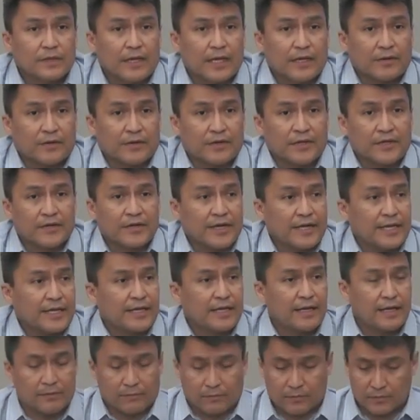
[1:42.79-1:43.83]
I don't hear any.
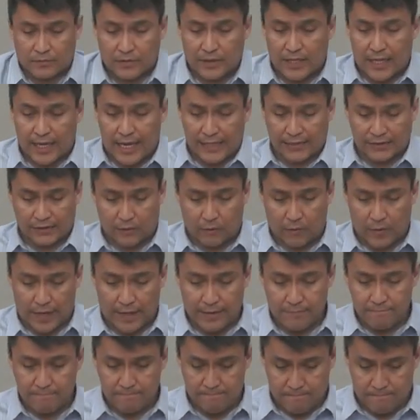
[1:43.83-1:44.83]
I will do that as and when.